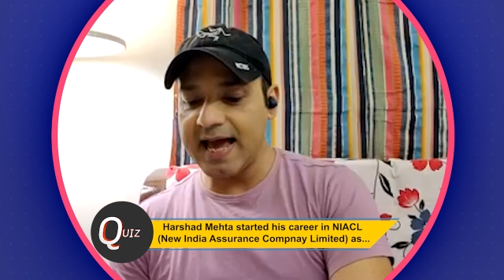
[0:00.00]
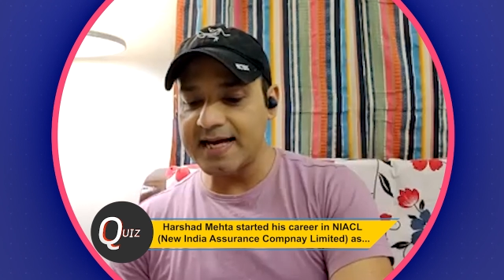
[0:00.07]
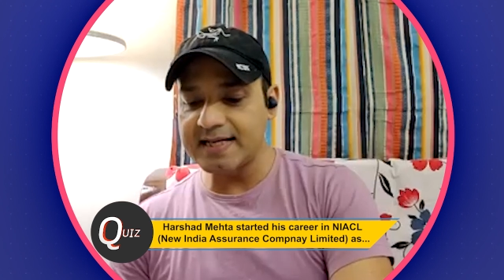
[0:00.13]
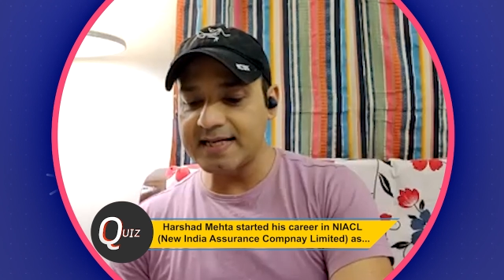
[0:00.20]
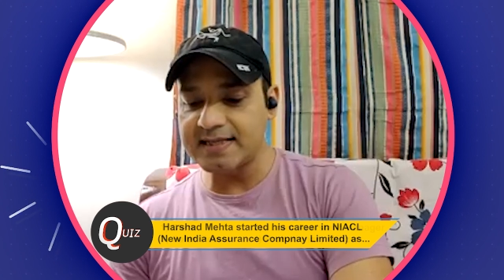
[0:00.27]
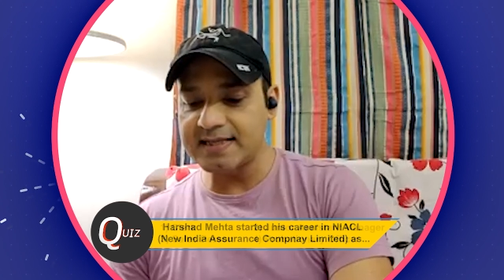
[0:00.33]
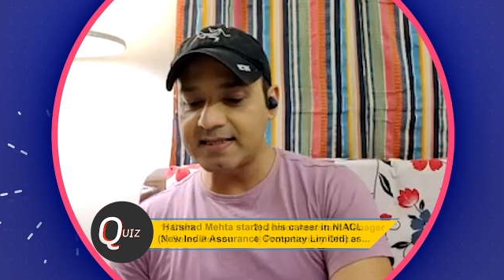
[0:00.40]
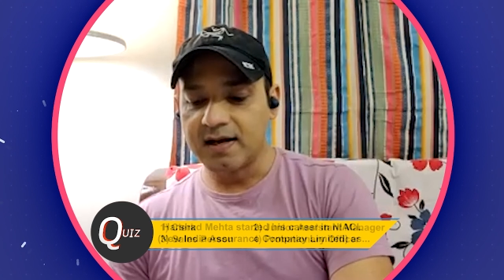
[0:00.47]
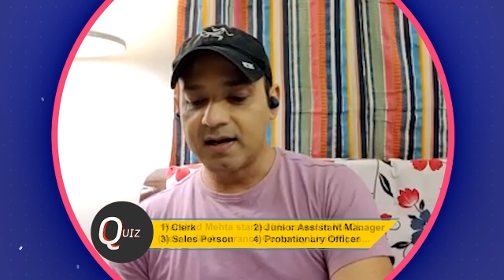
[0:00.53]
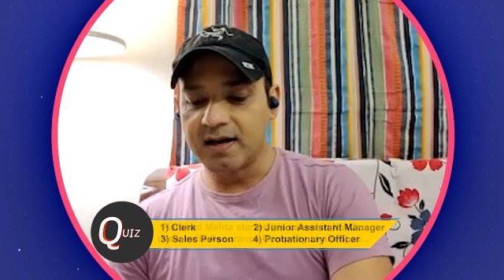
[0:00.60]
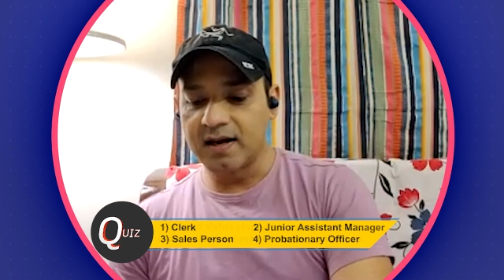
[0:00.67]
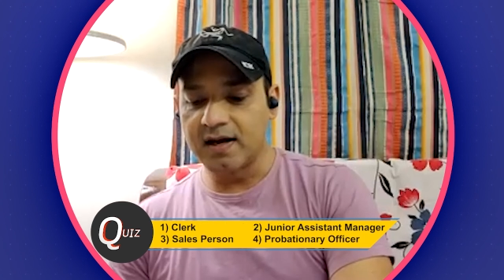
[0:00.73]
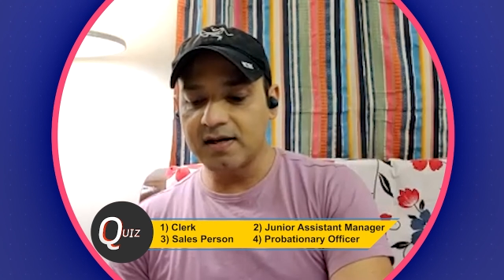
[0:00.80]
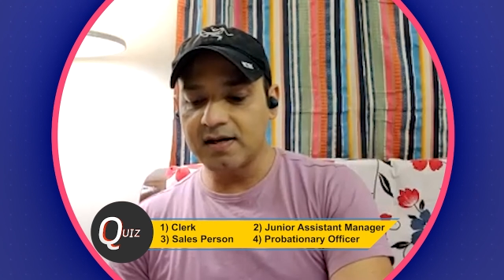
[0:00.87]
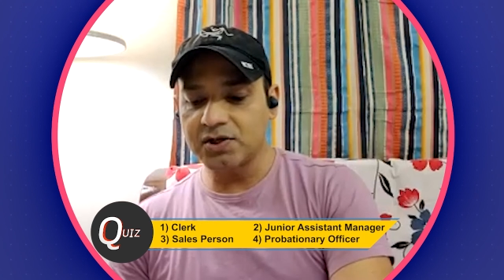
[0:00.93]
as
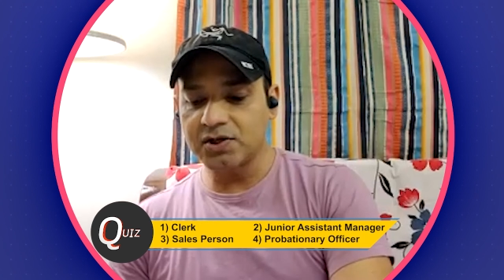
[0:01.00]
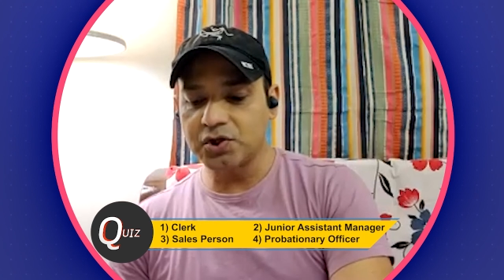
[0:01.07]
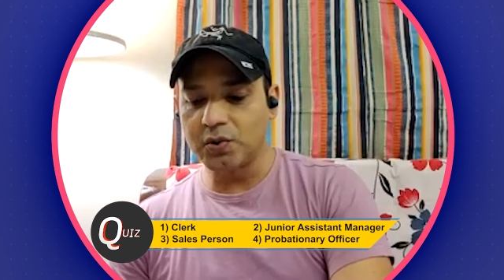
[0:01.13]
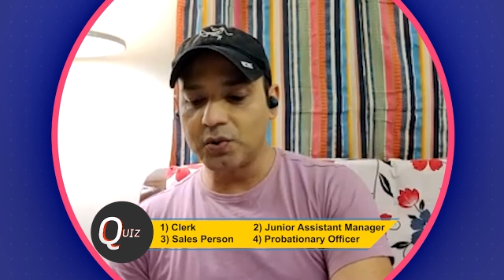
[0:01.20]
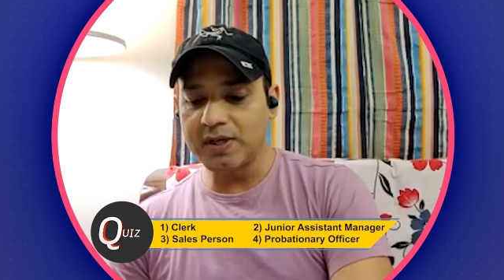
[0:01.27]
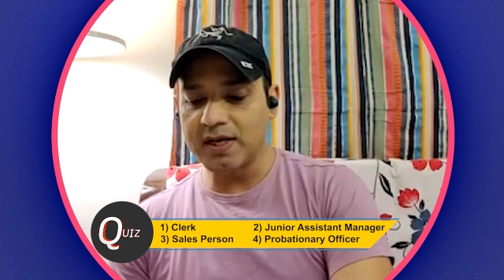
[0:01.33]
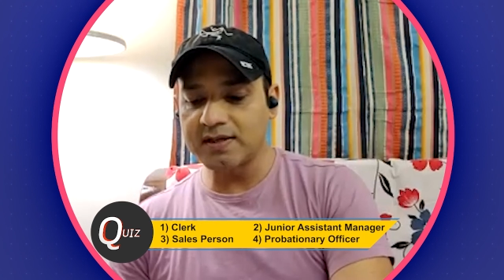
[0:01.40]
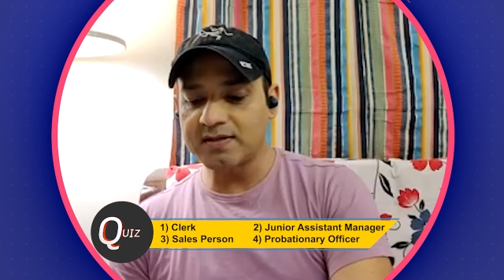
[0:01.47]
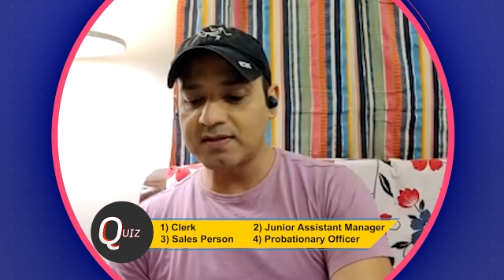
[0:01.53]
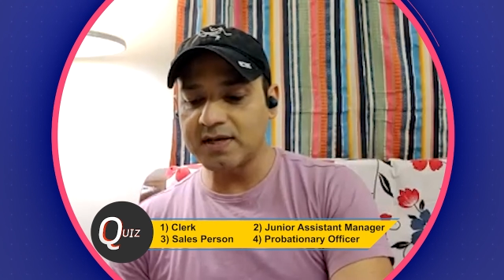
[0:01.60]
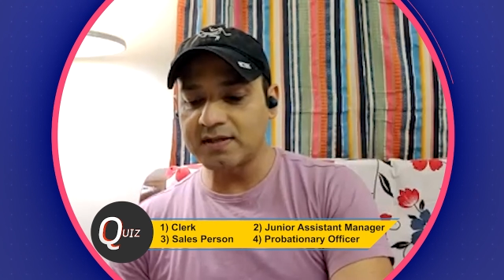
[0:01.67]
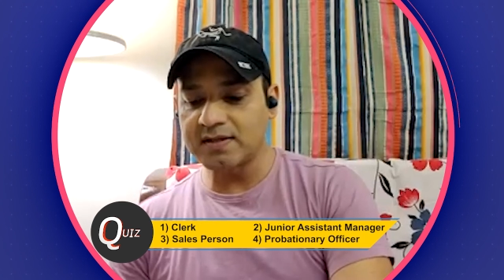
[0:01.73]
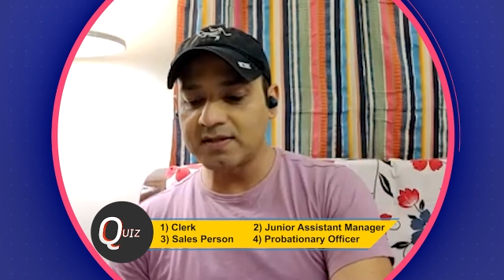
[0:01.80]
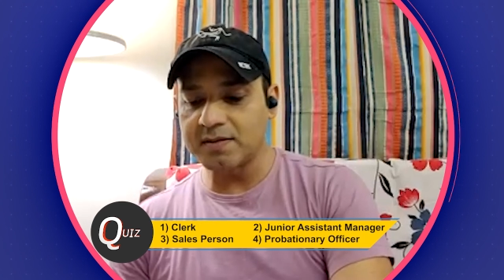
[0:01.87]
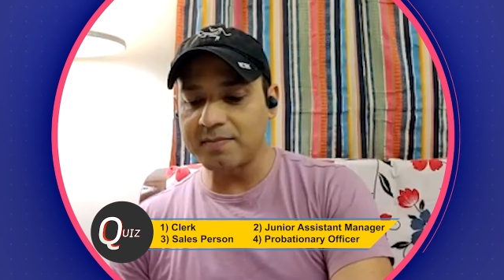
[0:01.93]
clerk, junior
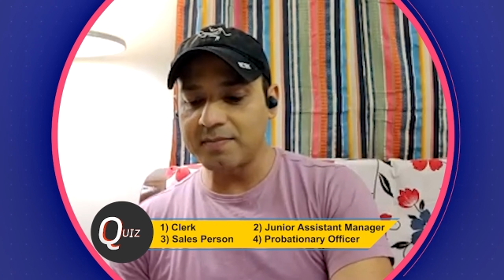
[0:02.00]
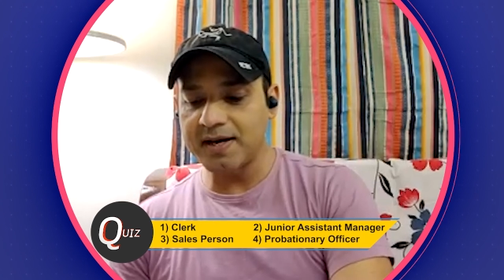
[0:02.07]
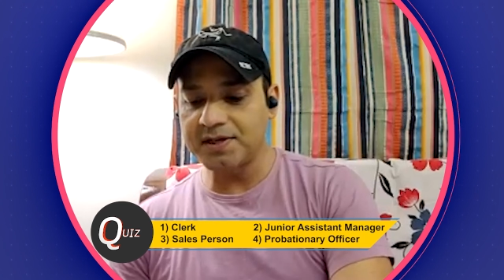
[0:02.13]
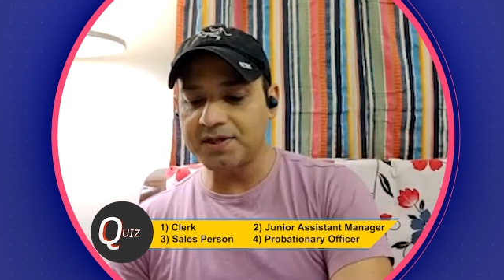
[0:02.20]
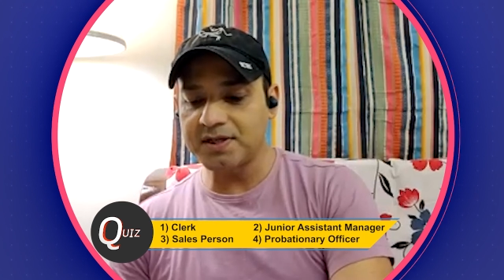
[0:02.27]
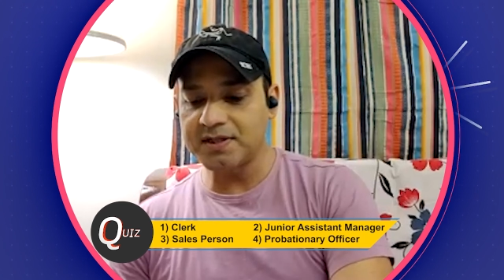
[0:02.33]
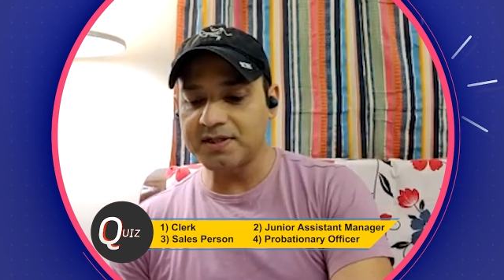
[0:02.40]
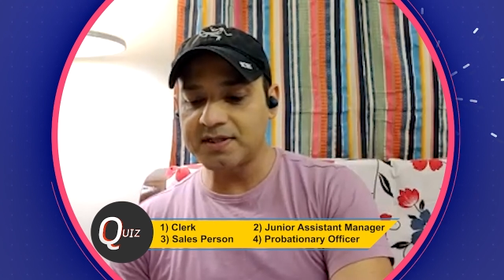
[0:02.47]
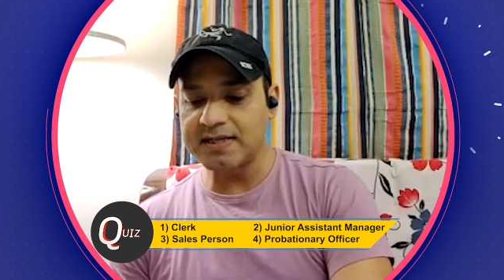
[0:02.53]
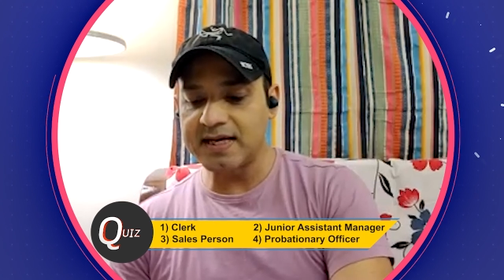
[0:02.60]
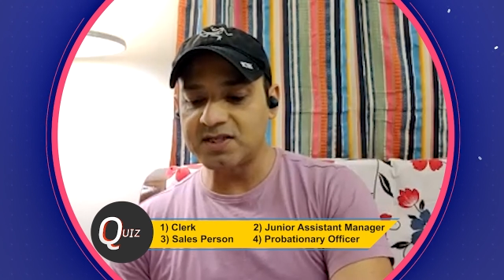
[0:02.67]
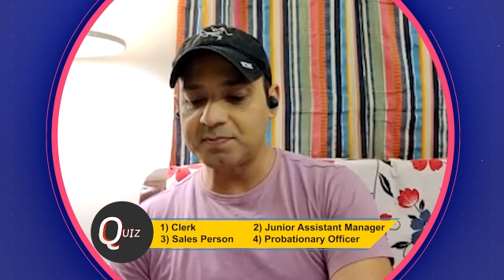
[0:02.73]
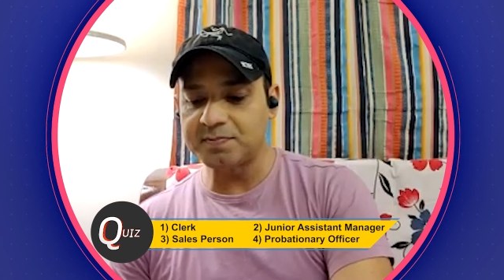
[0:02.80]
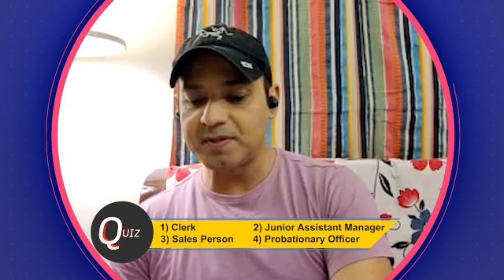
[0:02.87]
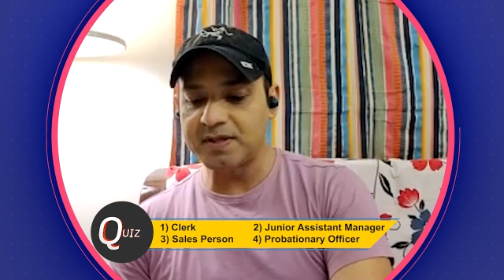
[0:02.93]
assistant manager,
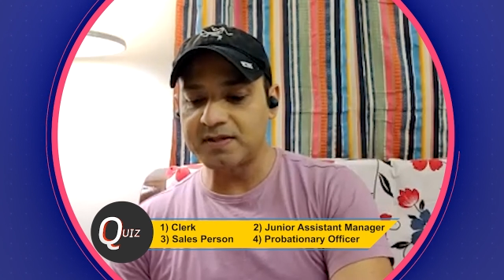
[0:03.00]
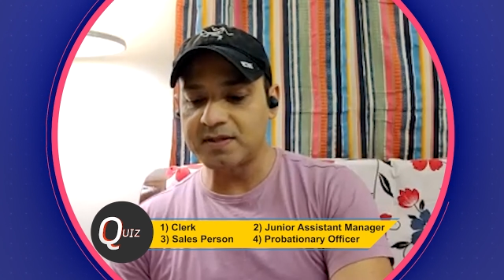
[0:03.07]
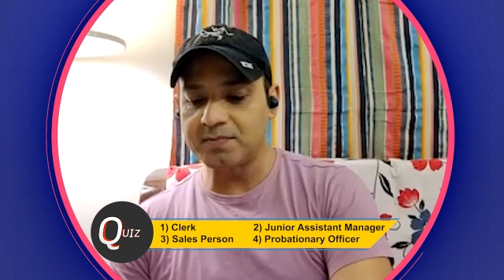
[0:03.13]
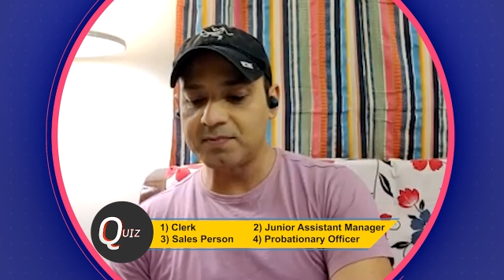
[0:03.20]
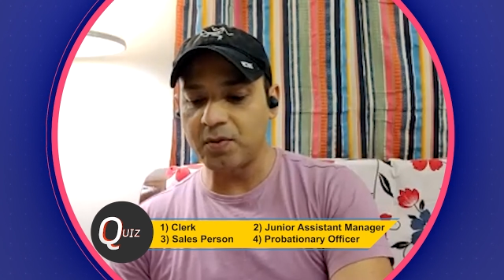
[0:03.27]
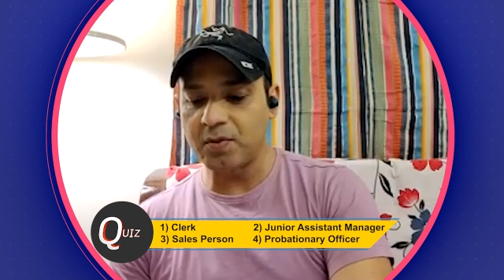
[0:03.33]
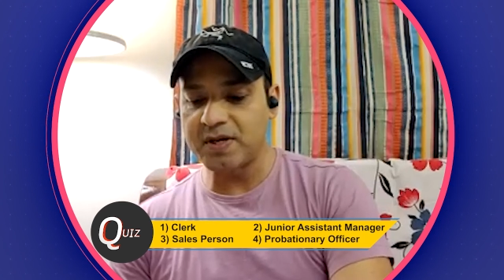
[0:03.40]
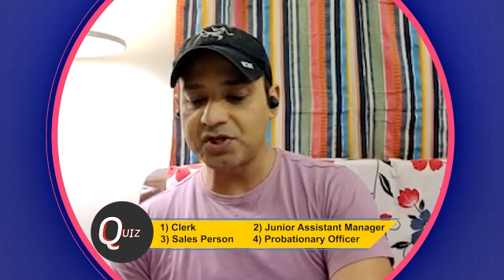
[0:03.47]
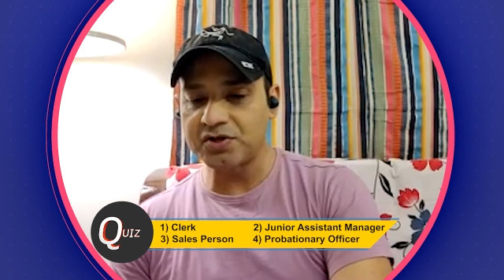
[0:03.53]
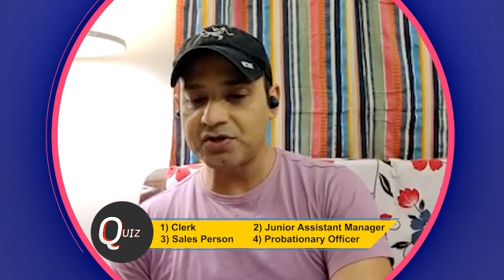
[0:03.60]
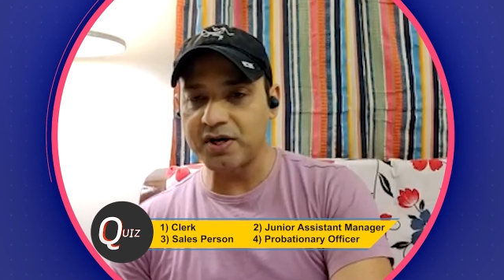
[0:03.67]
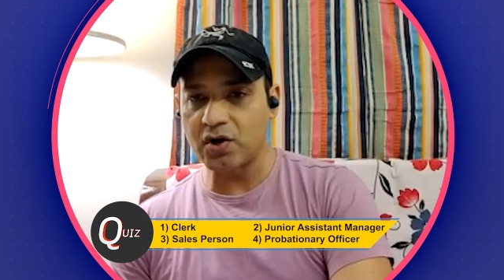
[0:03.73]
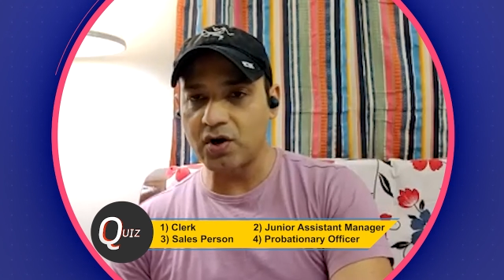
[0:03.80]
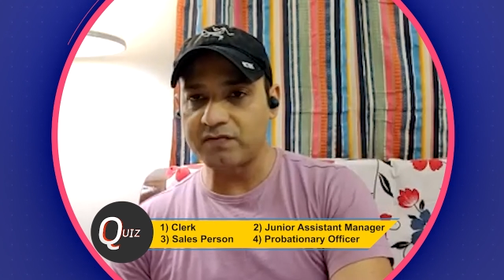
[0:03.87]
salesperson, probationary